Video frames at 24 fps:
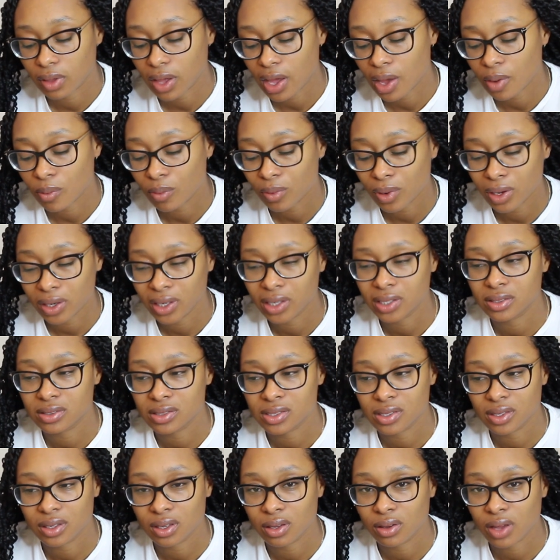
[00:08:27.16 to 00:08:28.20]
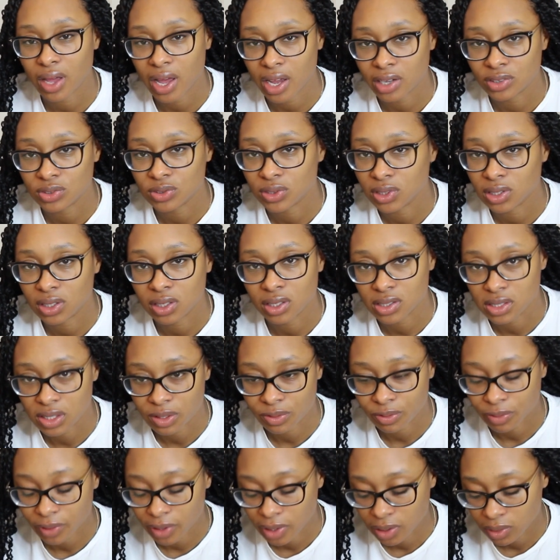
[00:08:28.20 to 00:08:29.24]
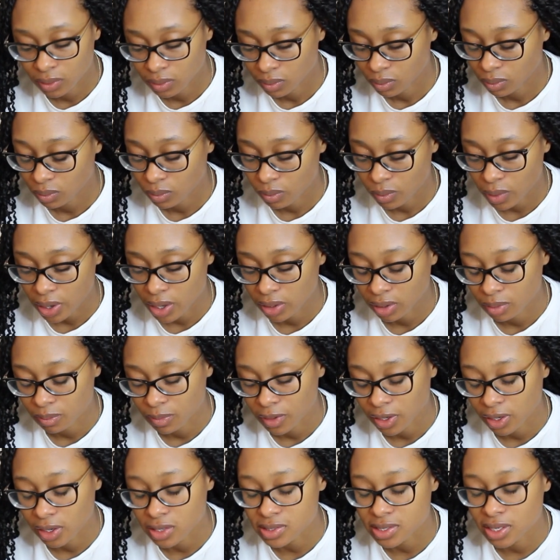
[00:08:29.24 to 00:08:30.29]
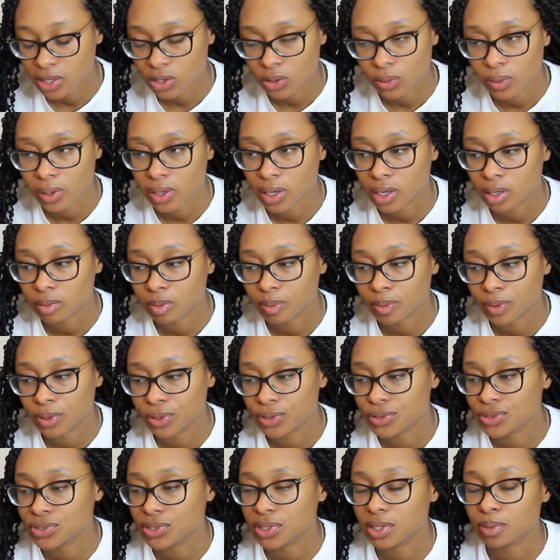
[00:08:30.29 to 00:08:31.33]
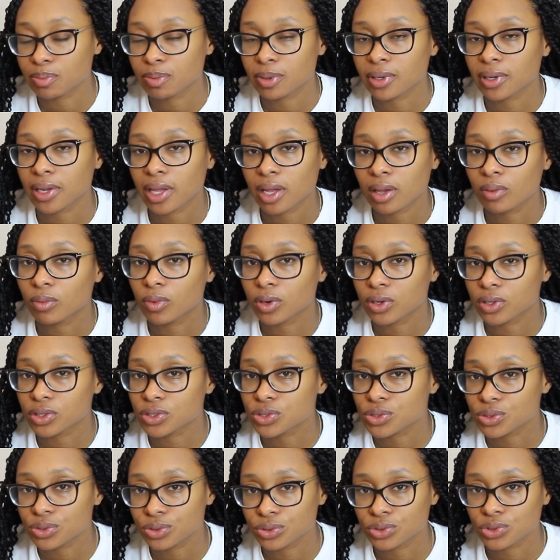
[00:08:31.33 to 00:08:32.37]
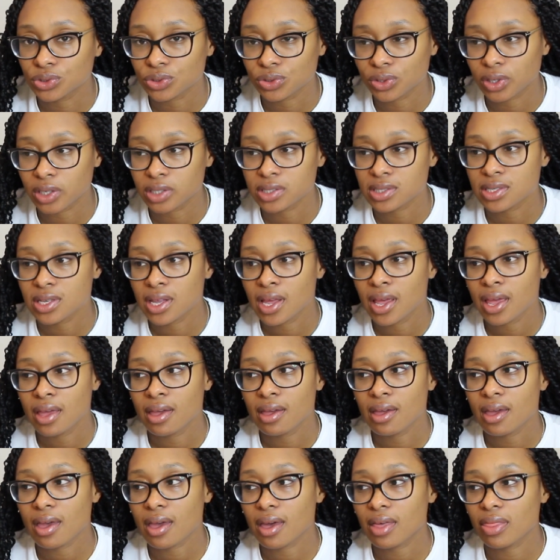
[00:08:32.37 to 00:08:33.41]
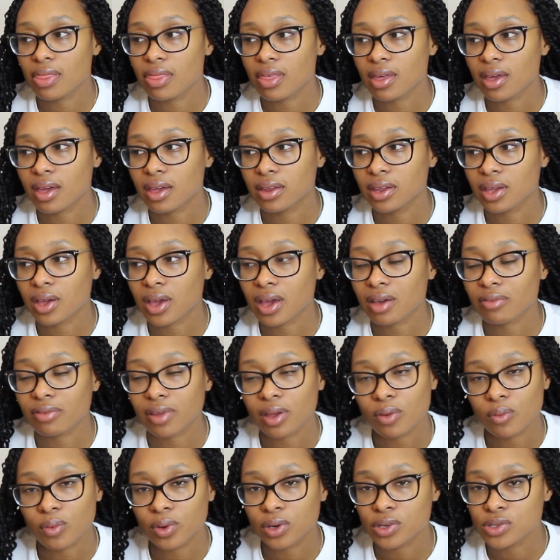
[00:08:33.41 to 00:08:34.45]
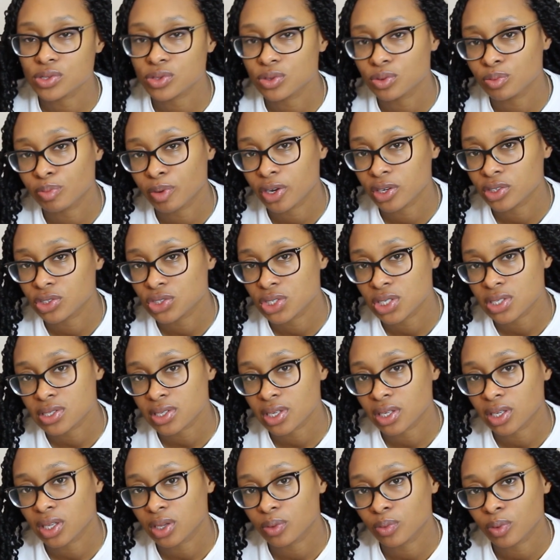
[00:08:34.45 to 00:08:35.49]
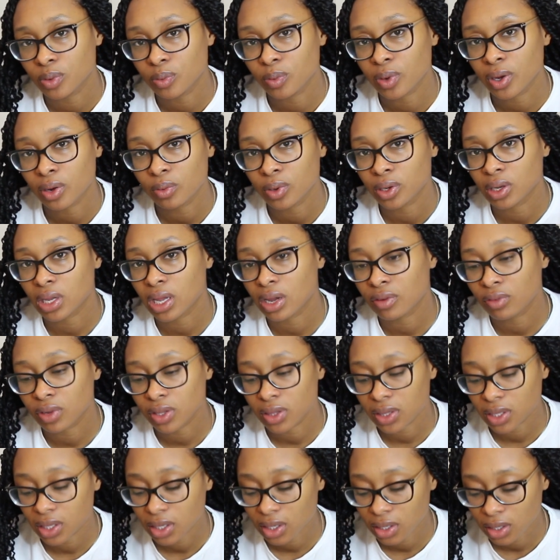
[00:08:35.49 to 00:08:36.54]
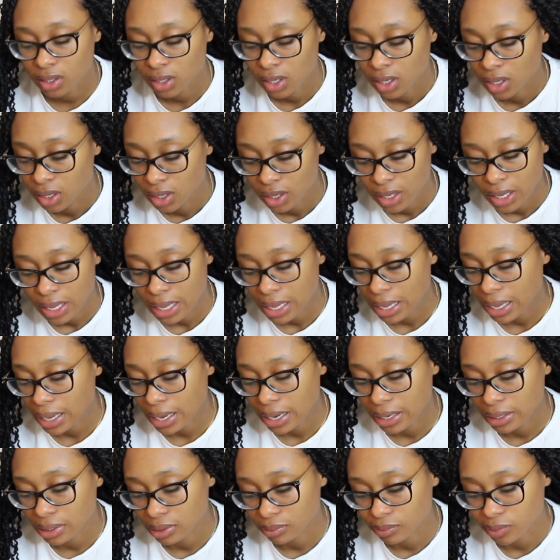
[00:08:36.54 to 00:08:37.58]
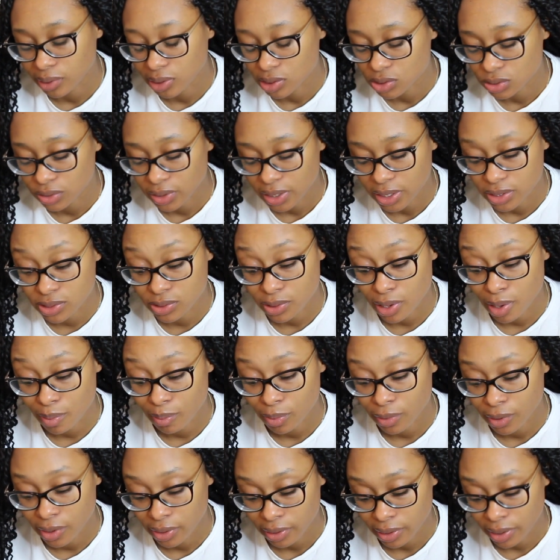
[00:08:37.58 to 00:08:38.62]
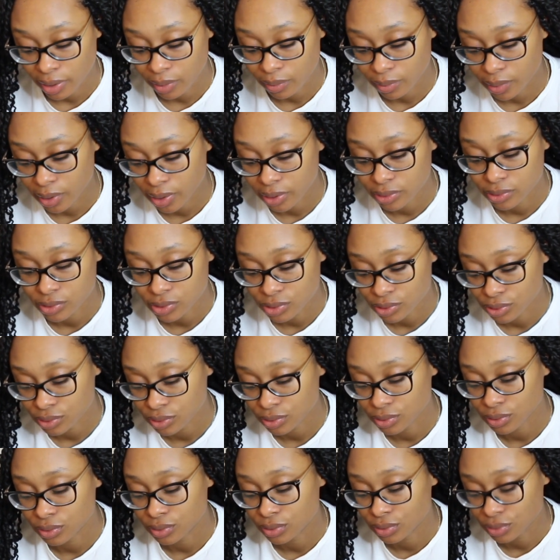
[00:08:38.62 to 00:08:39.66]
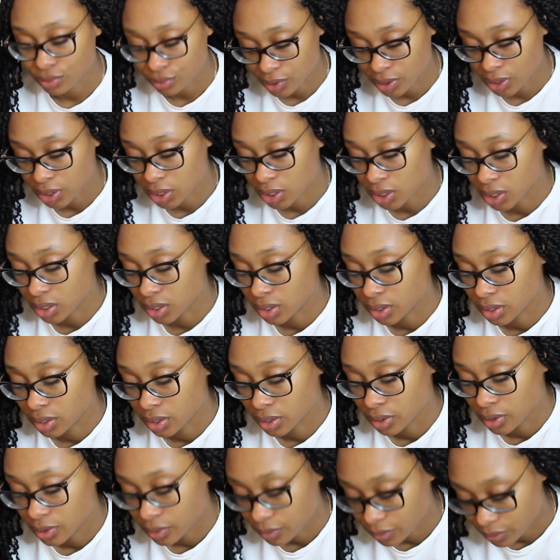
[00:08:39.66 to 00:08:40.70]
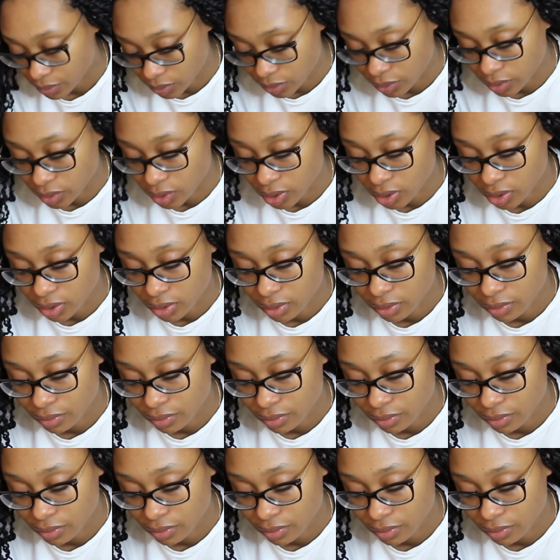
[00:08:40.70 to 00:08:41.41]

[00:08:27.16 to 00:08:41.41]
I want it to actually look different while I'm there. Because I know a lot of people usually put like 1 or 2 shorts, and then they have like 1 or 2 pair of jeans that they will wear with everything. I didn't want to do that, so I bought like 1, 2, 3, 4,